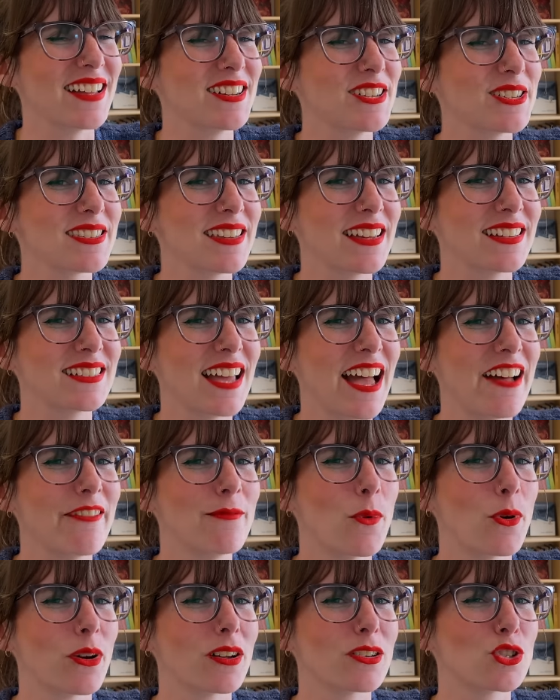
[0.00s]
just like to have
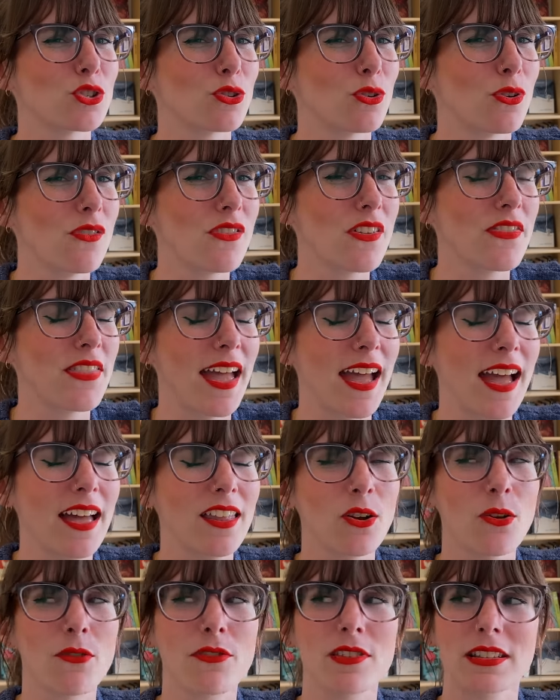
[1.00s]
more control than that
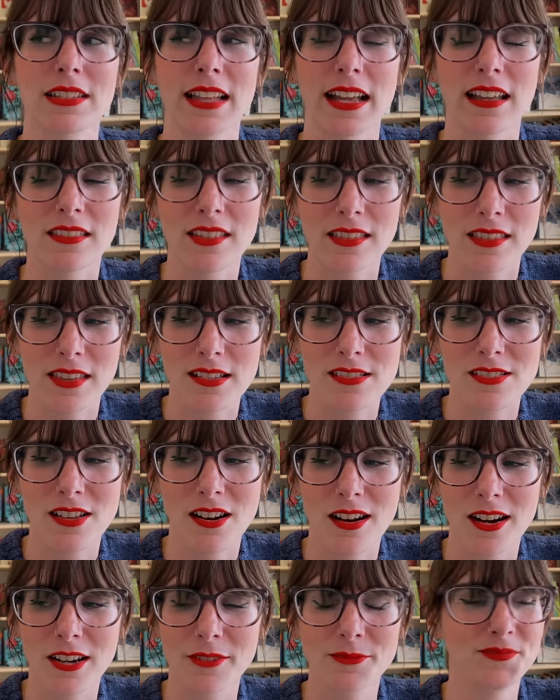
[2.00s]
over the length that things
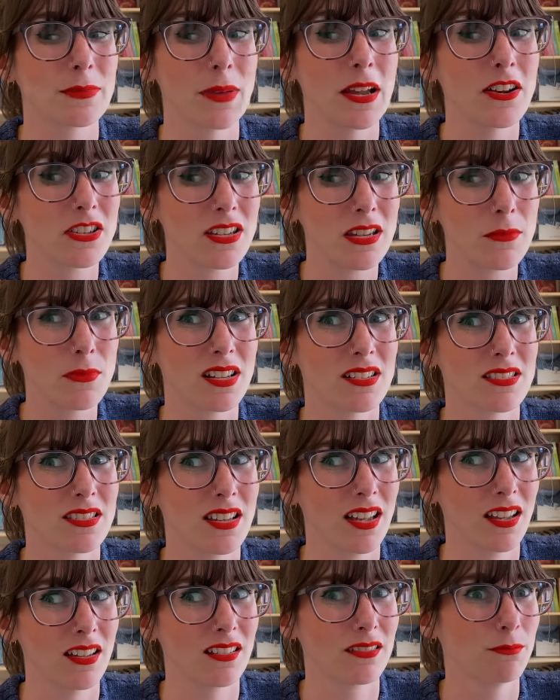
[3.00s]
are, especially because
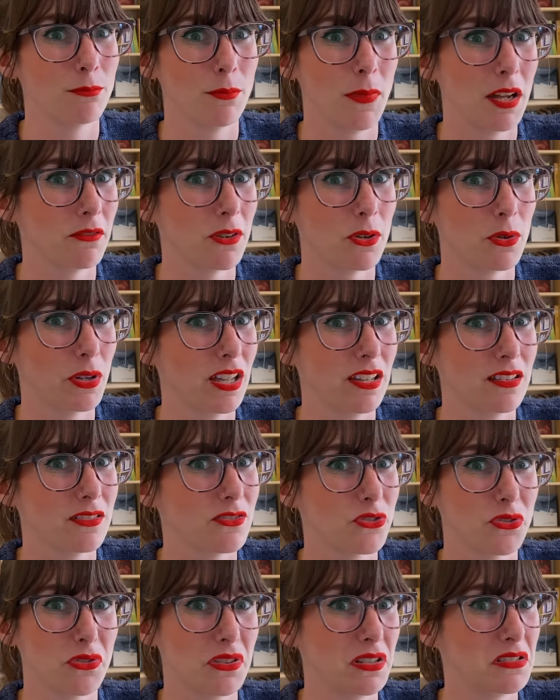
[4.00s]
like my row
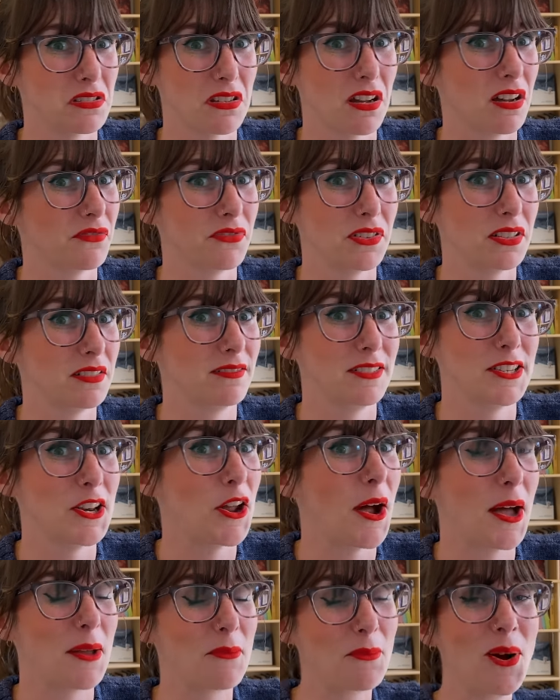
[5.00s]
gauge is often
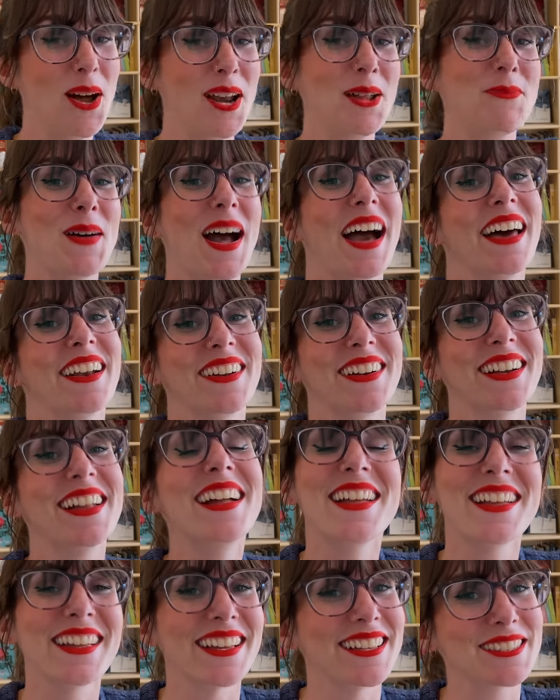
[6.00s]
not what a pattern
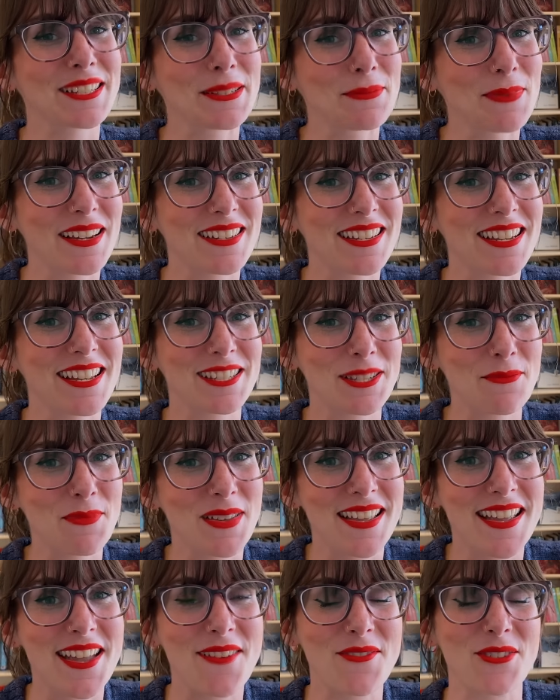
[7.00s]
is expecting it to be,
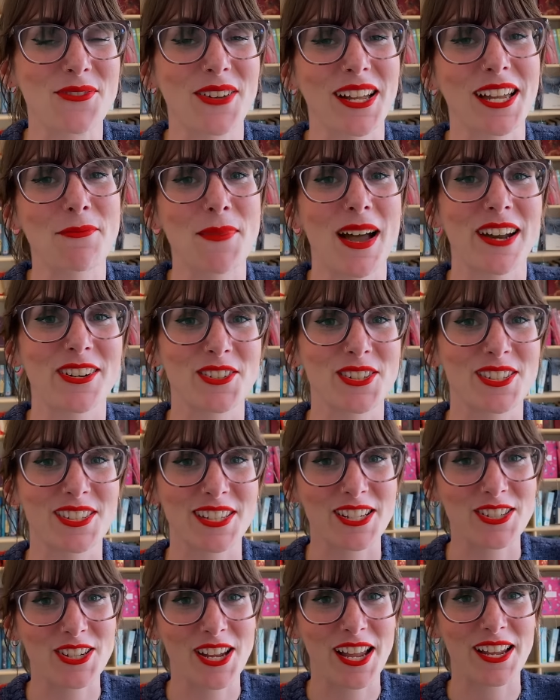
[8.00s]
even if I can match the
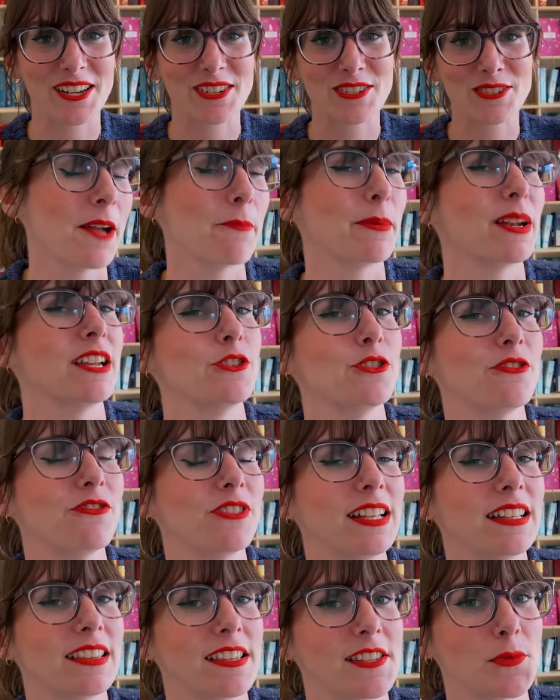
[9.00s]
stitch gauge. But I do feel
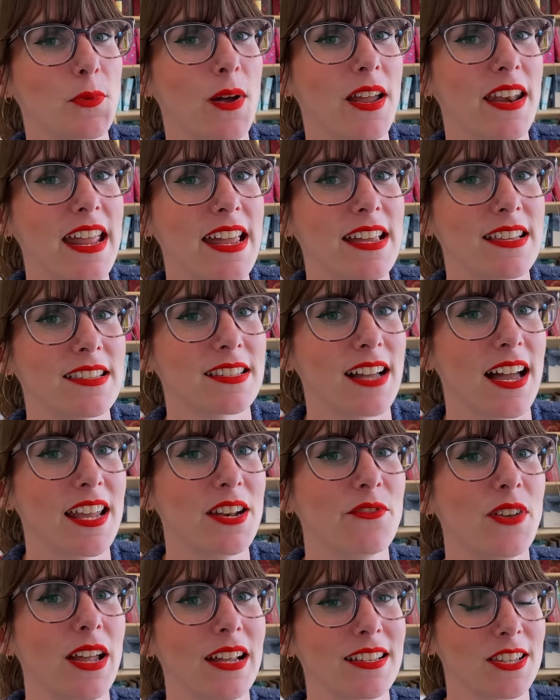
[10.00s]
like this one is kind of
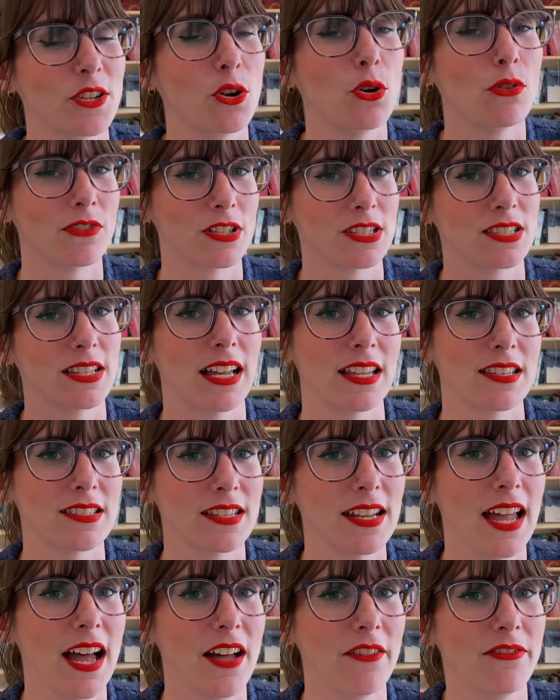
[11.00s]
nice and oversized
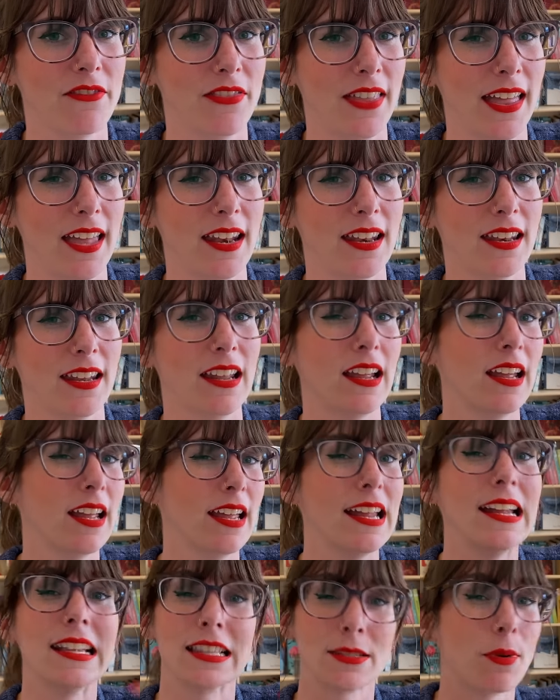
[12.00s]
enough that
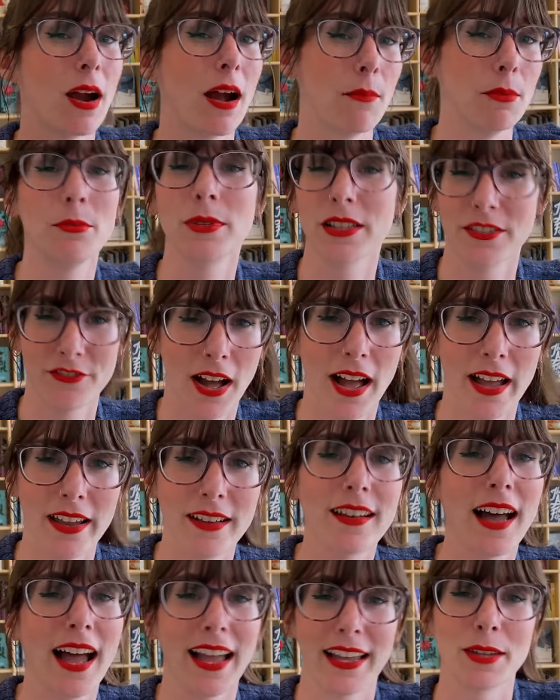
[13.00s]
it's probably
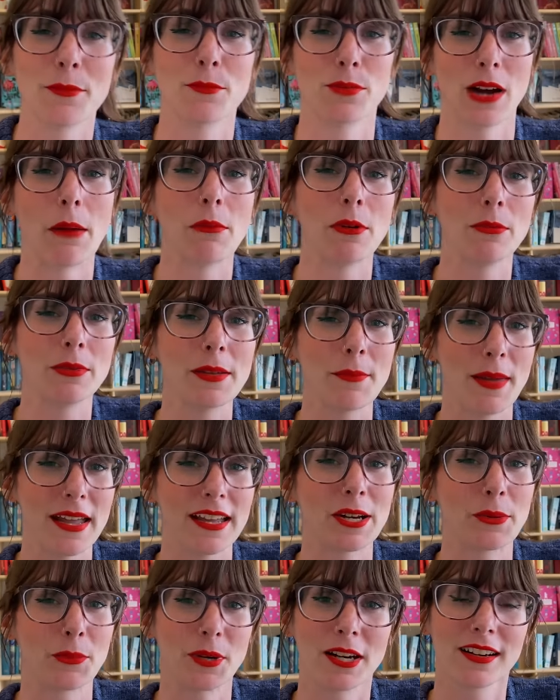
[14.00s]
fine. I can probably make
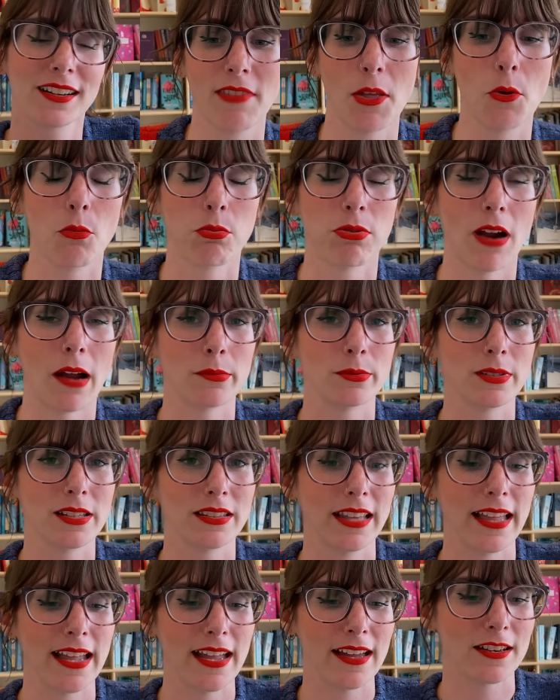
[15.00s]
it work. It will probably
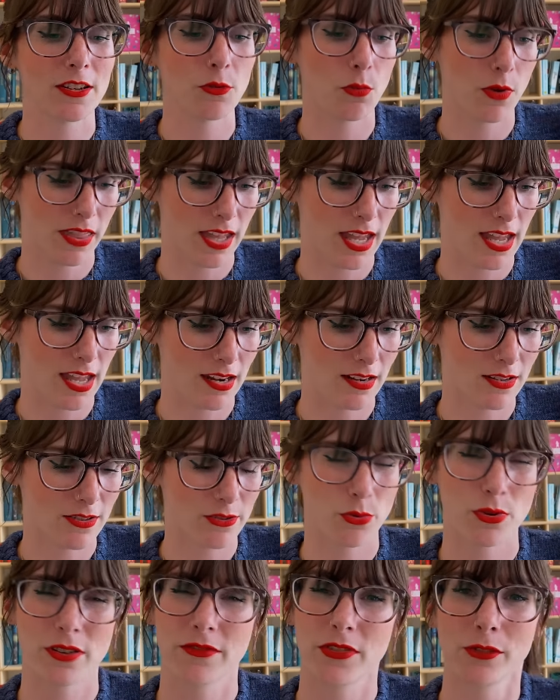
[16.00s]
land within
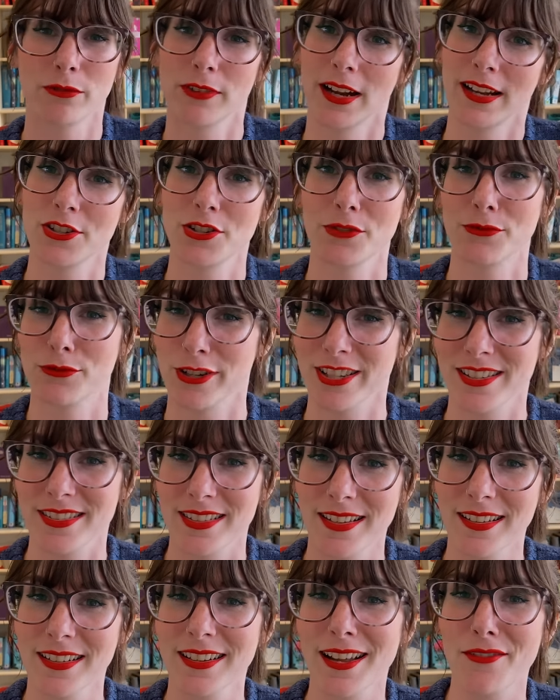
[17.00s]
sort of the range of
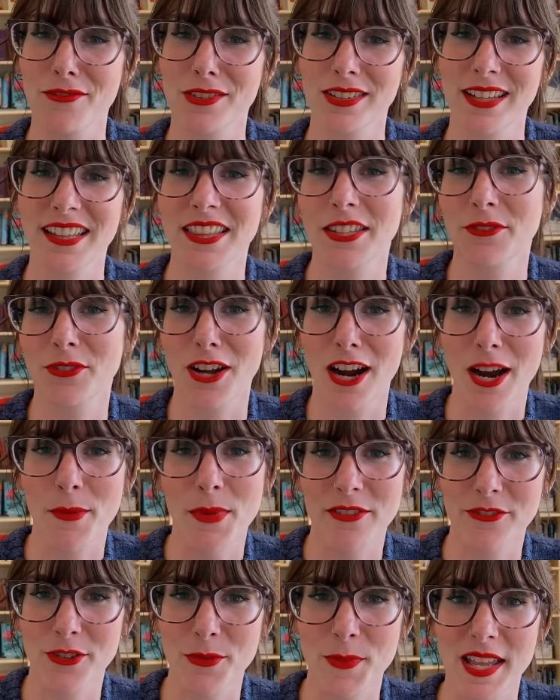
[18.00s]
reason of the length of a
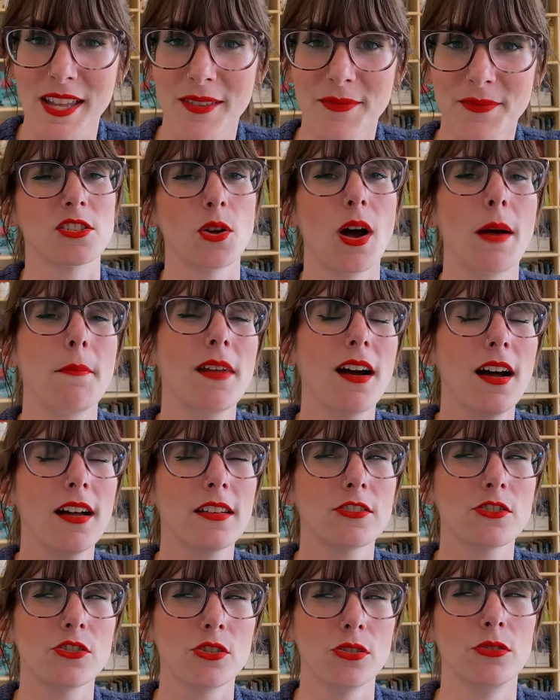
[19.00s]
garment for me. So I'm
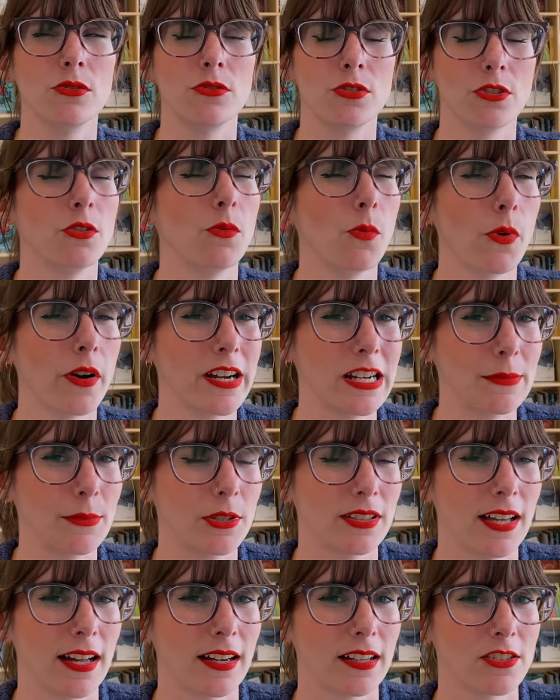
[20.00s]
not too, too worried about
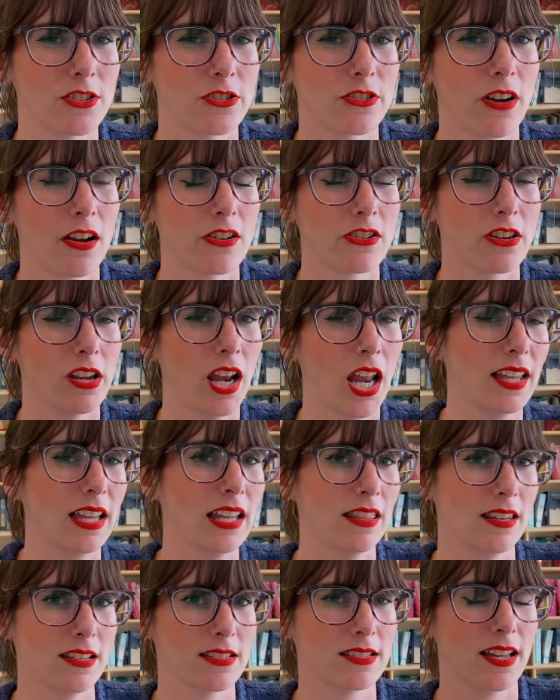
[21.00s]
that construction
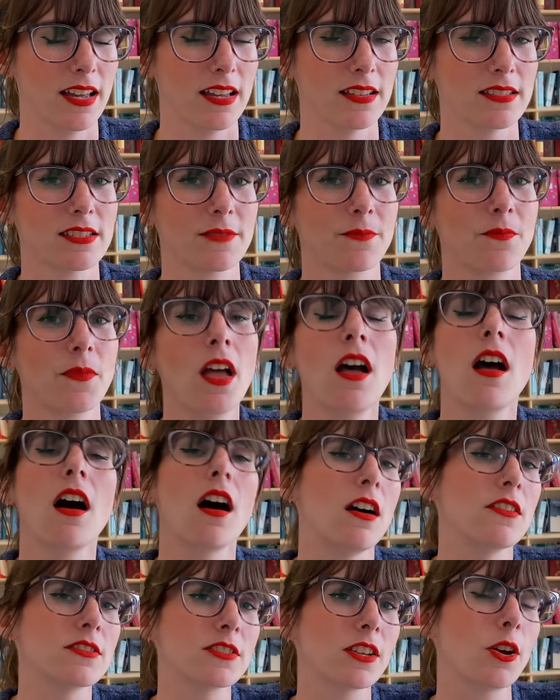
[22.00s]
in this case.
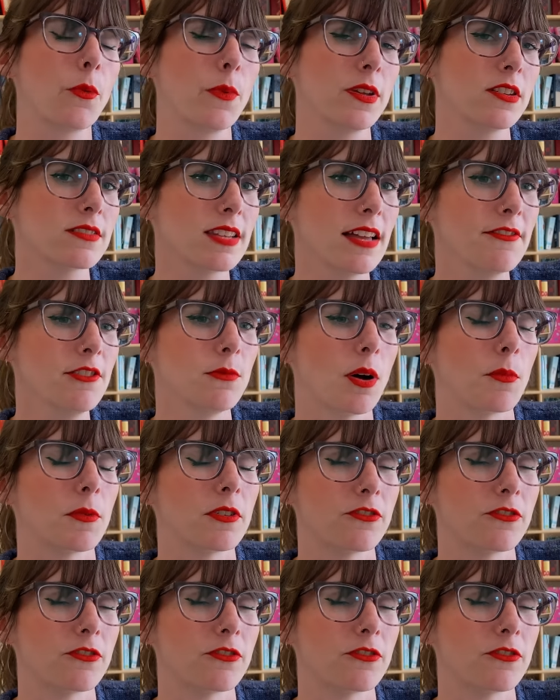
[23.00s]
Also, can we just have a moment